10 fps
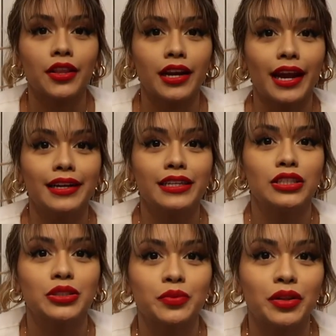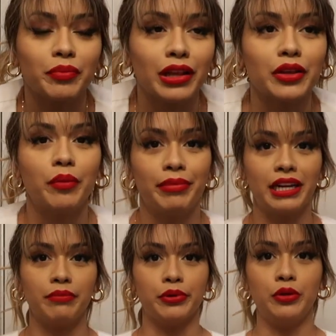of the 90s with my little
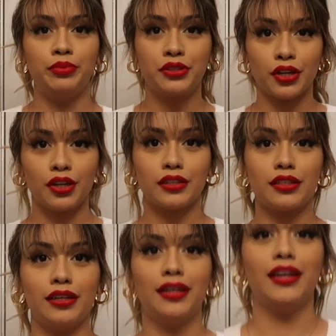Betty Boop shirt.